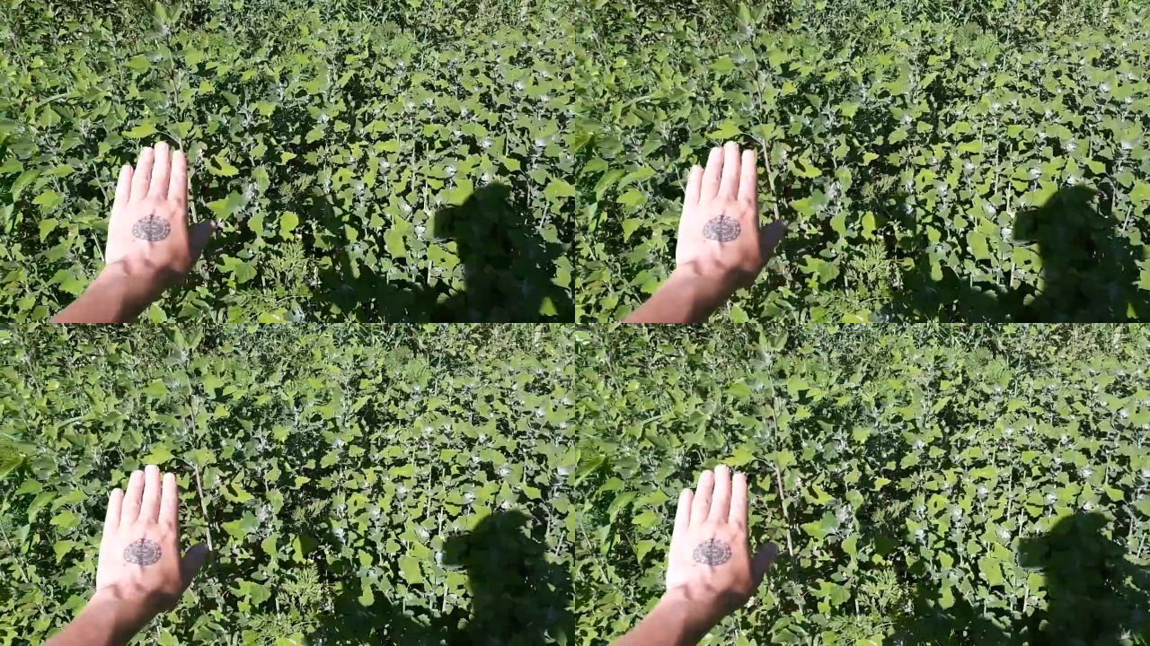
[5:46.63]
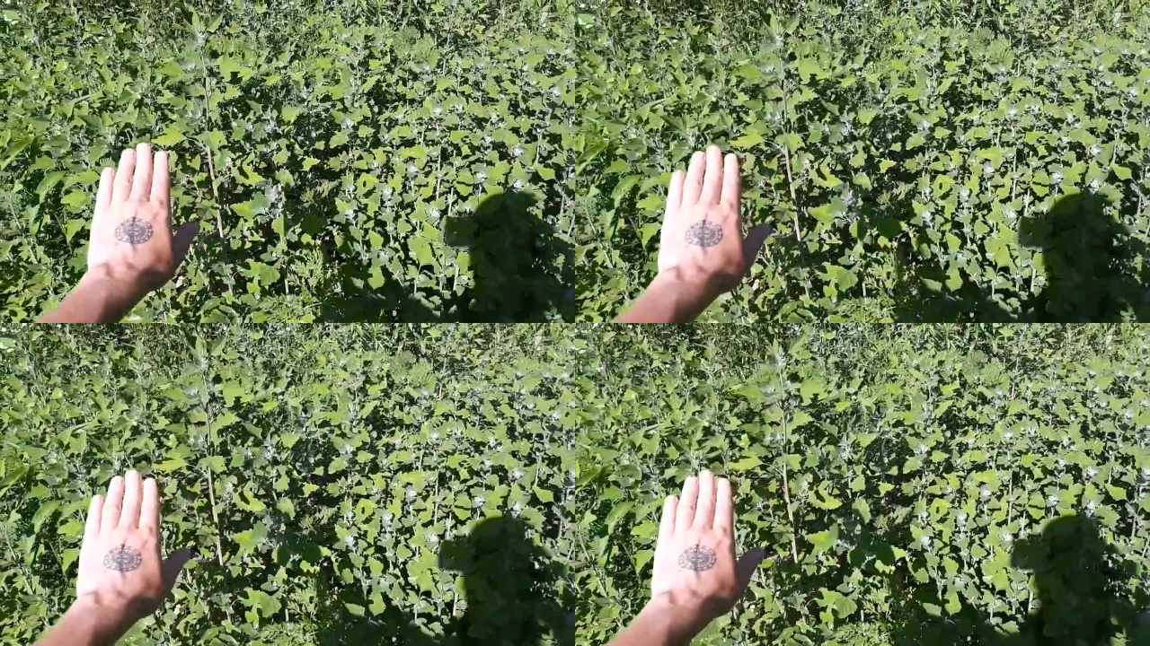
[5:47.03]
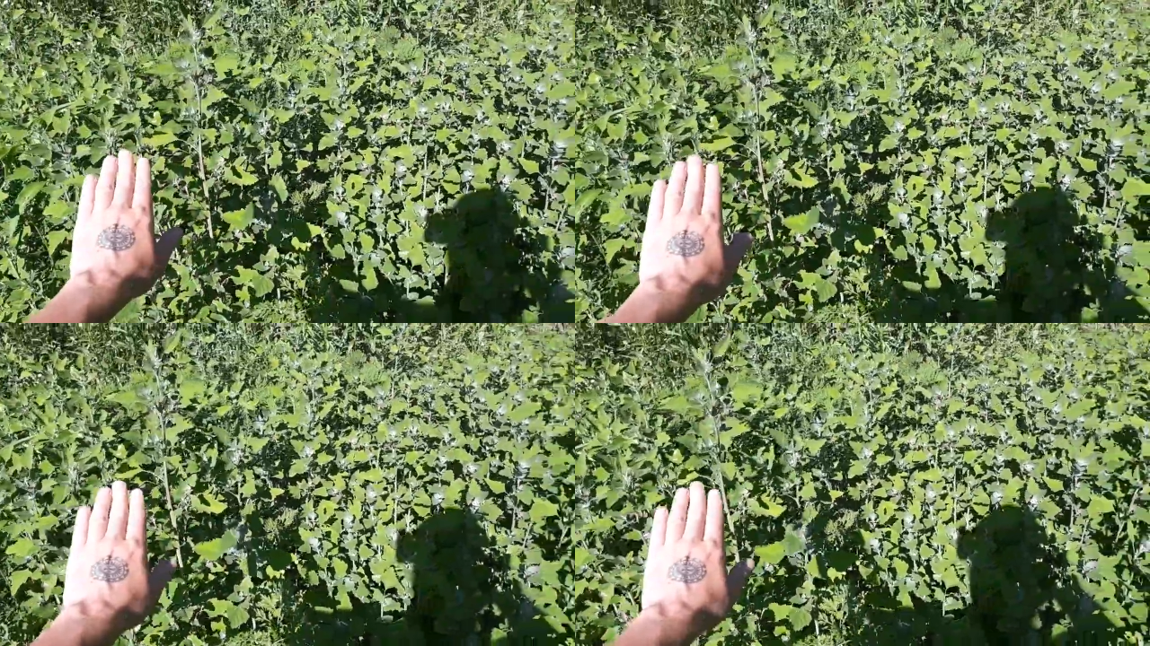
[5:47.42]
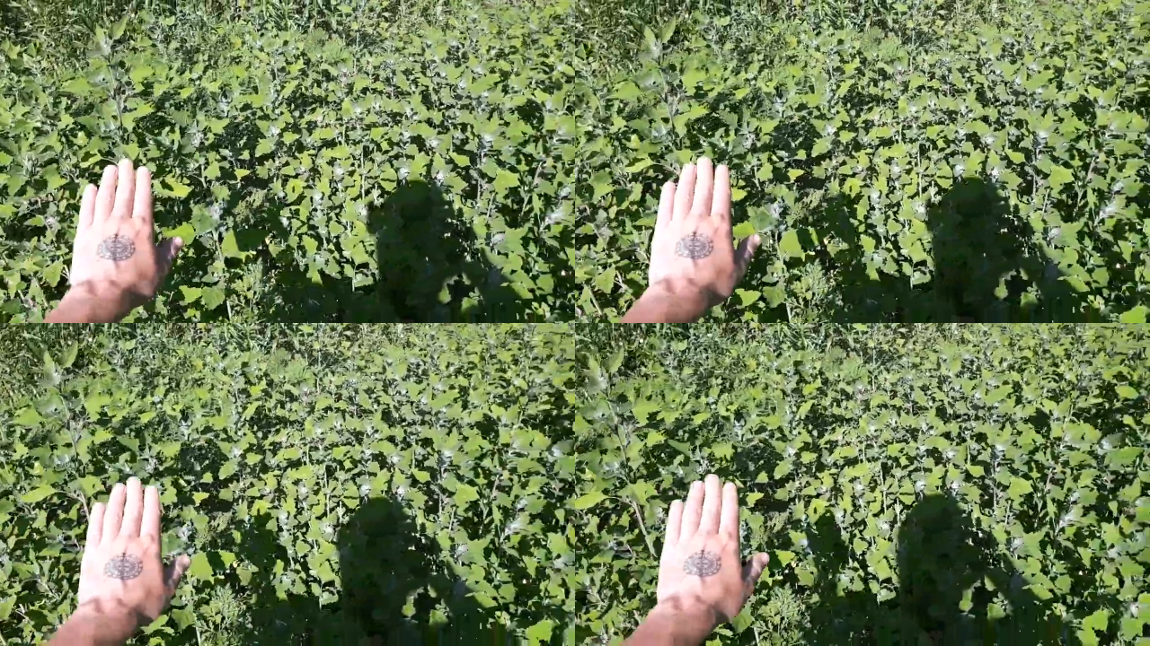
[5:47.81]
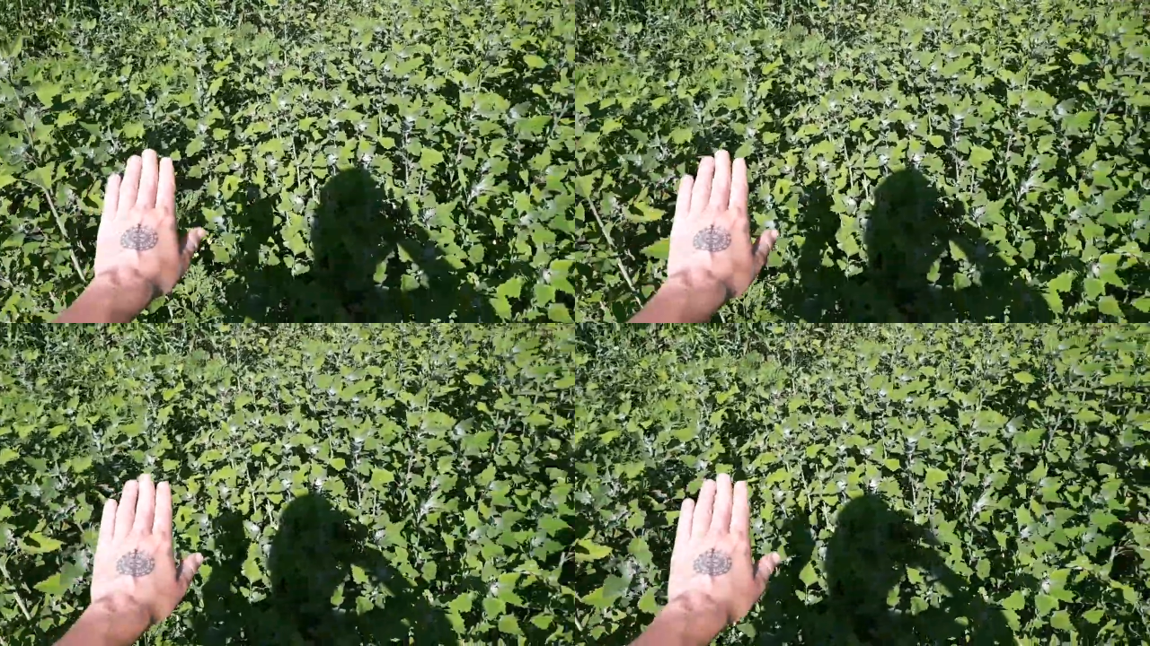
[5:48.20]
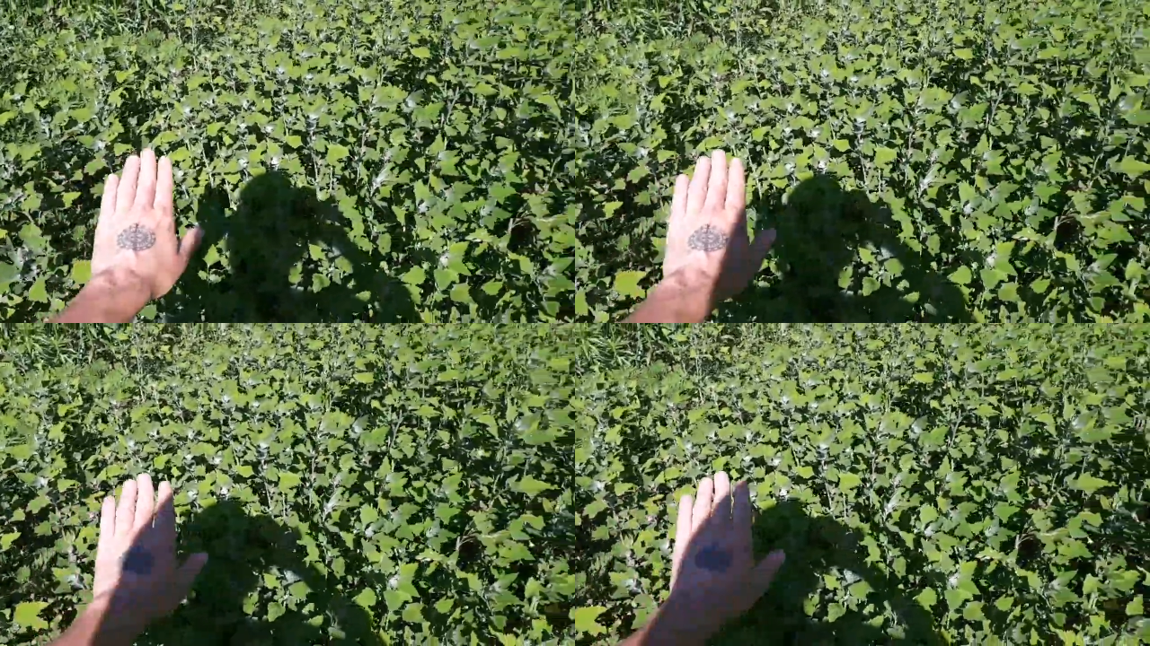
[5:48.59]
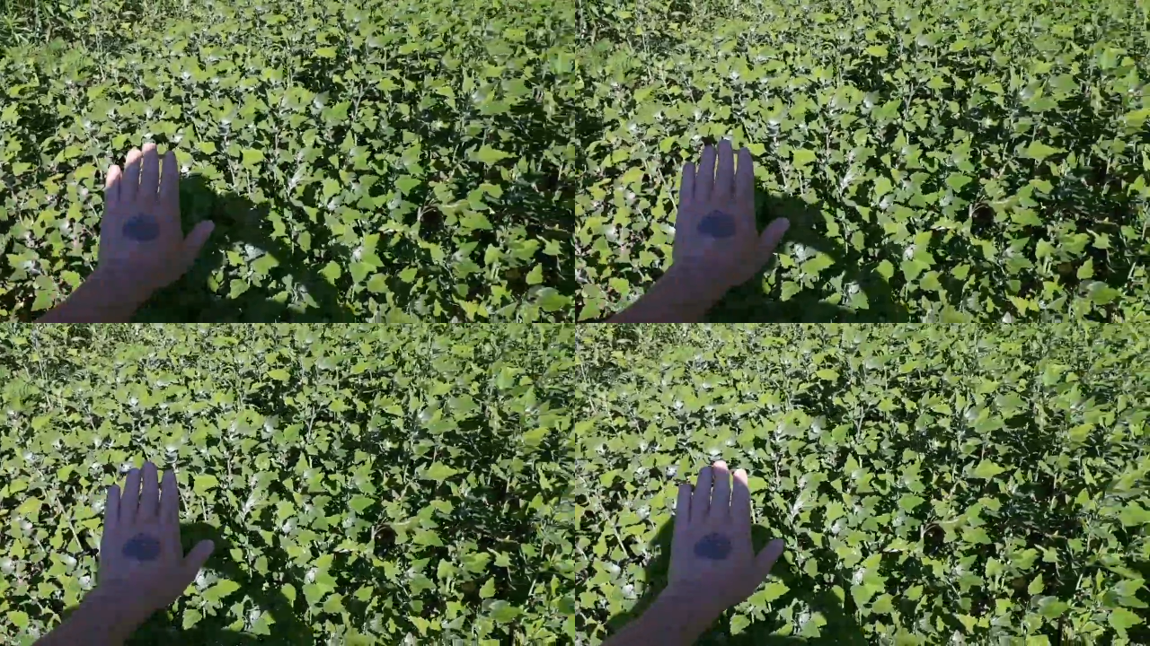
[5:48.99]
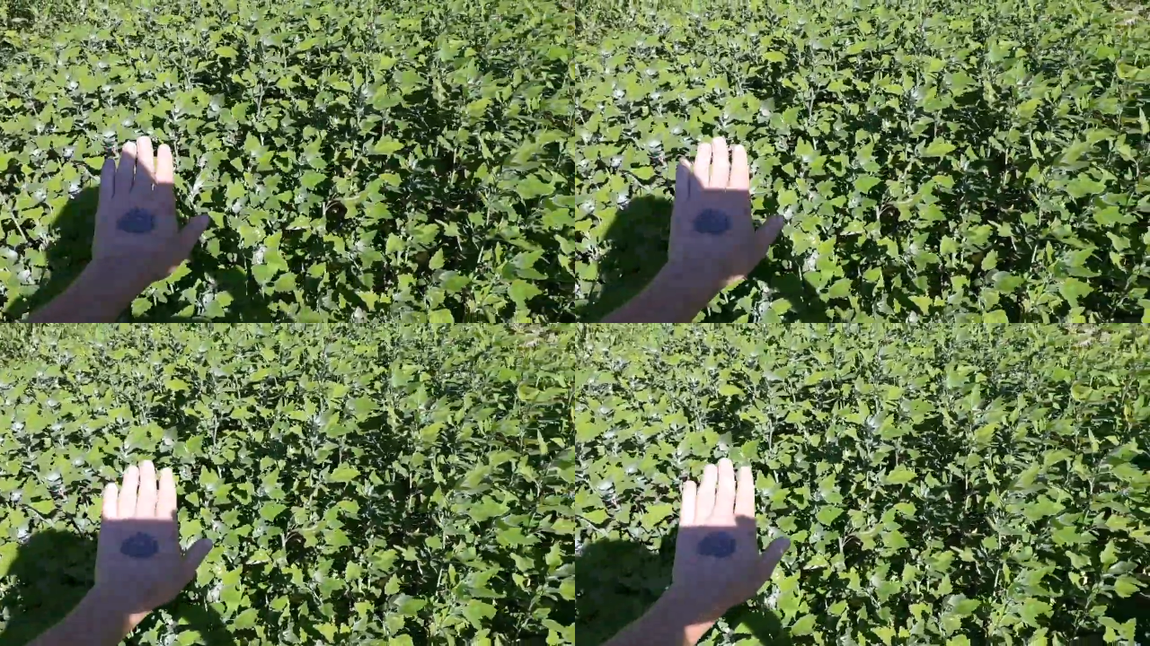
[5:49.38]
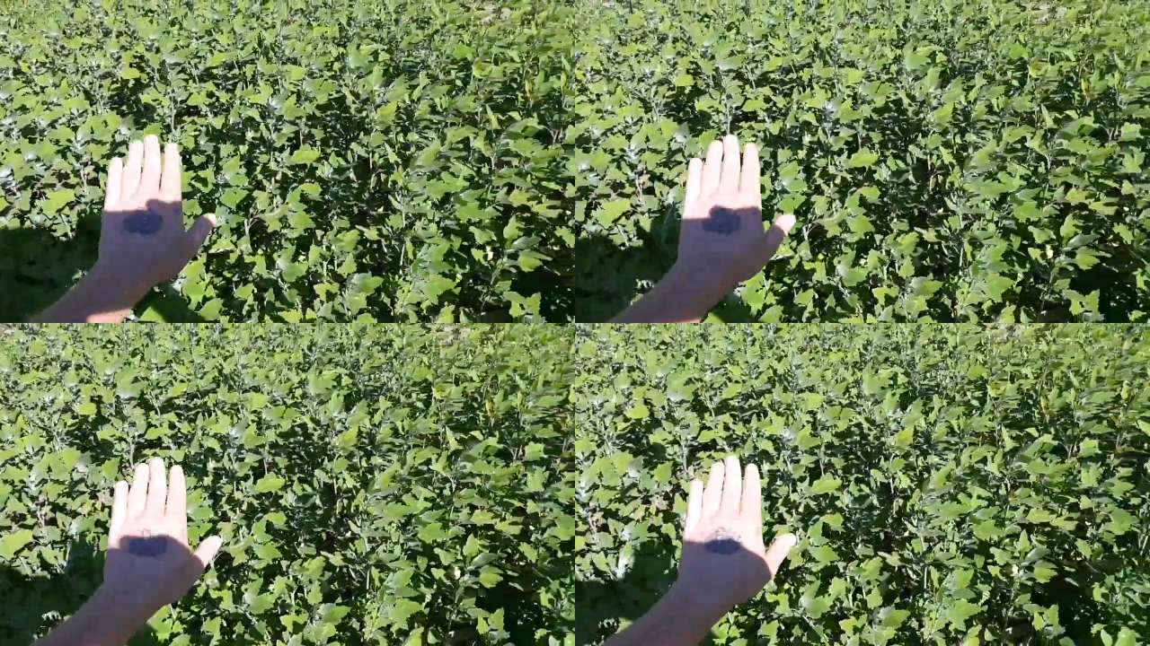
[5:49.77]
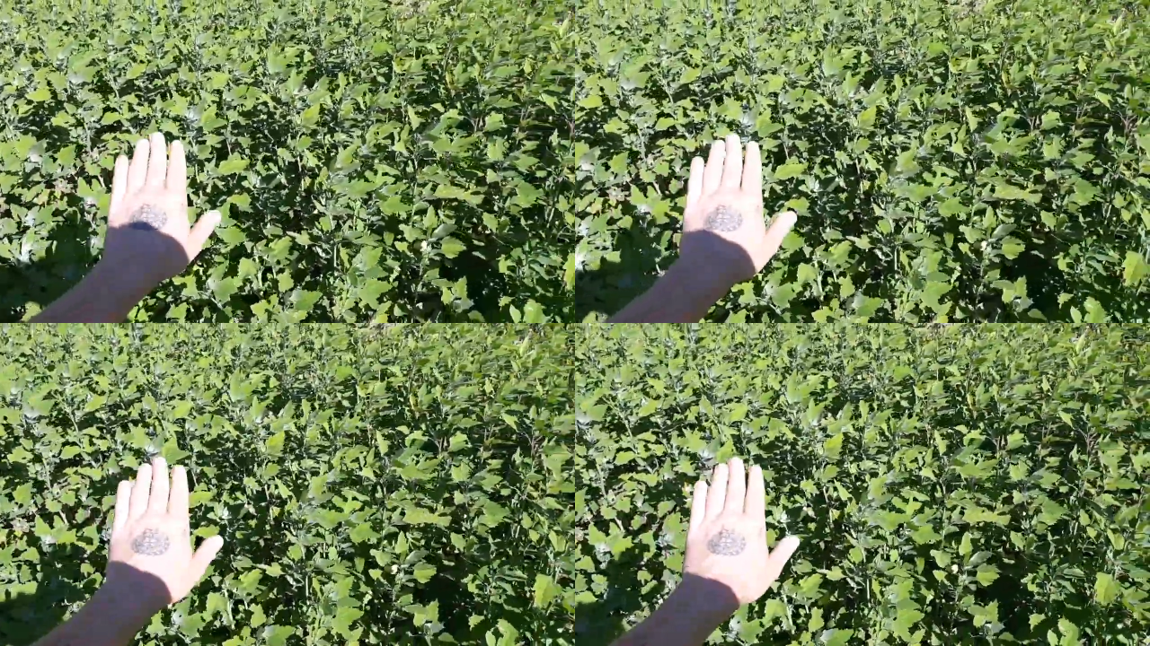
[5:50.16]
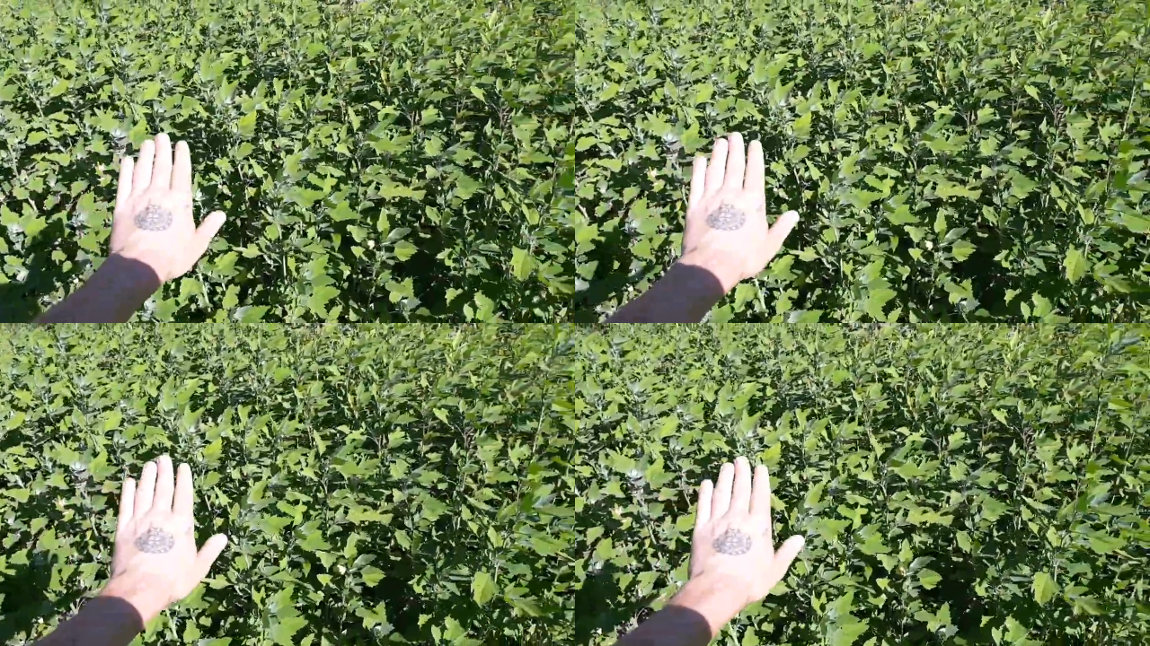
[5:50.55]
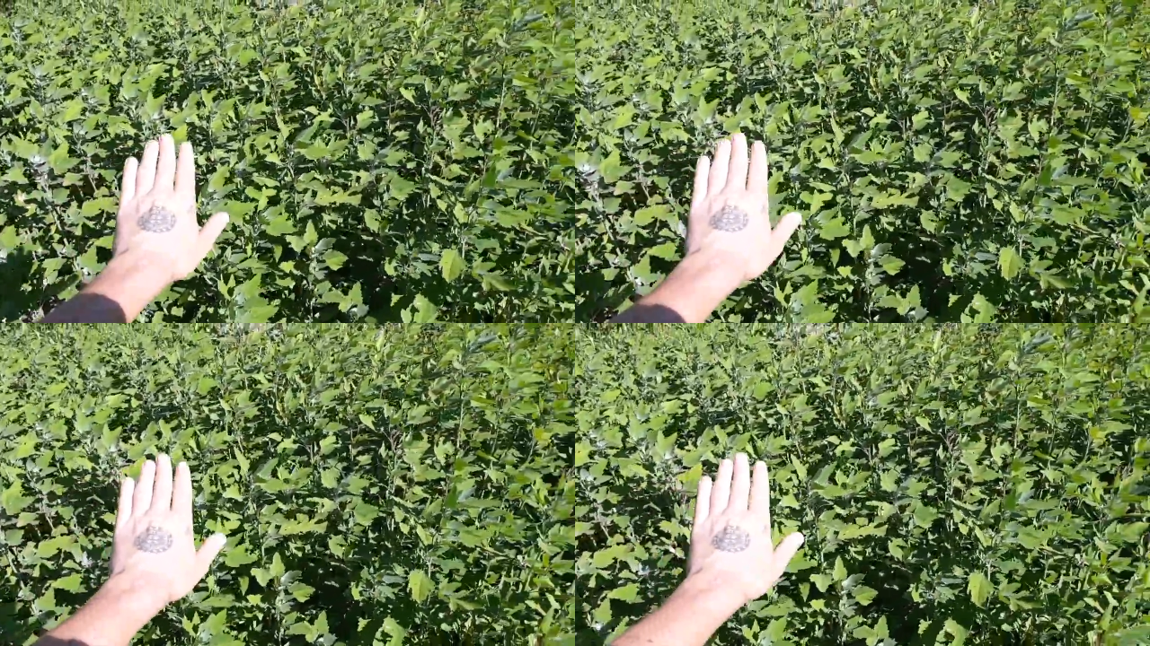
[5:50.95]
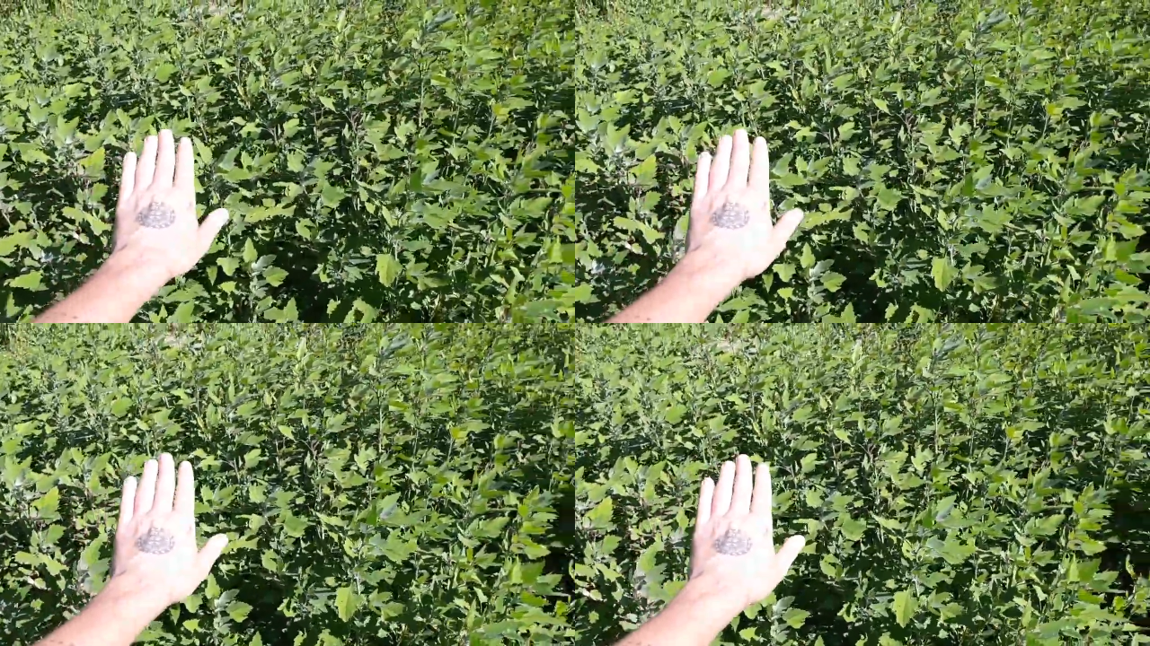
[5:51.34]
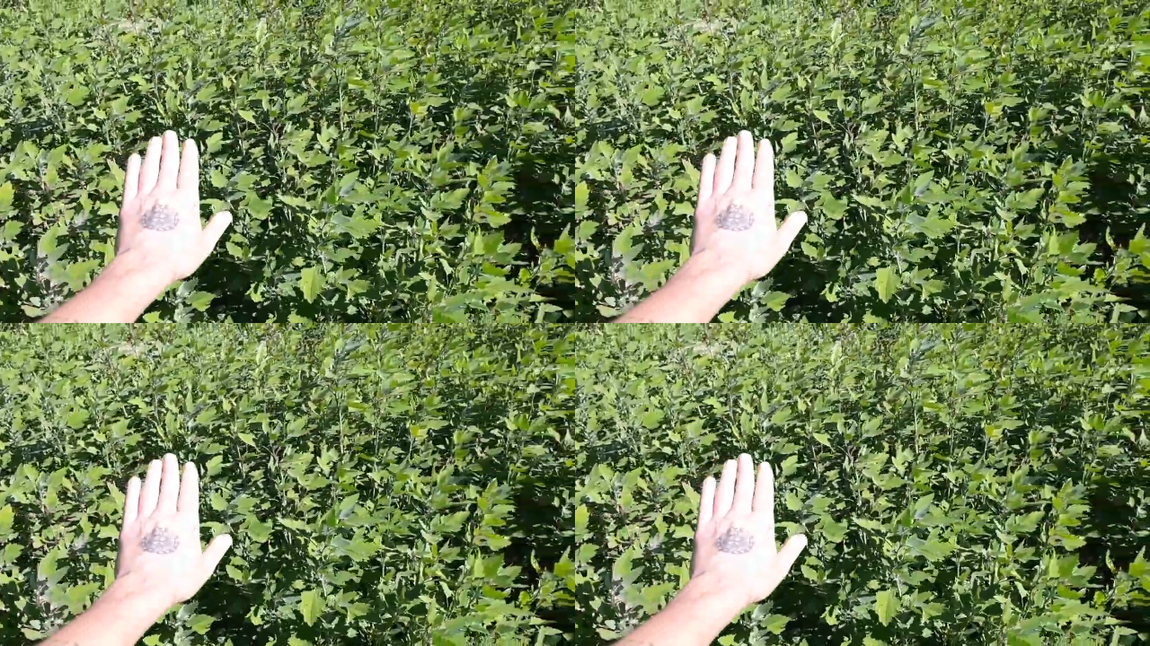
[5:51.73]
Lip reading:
Nobody's mouth can be seen.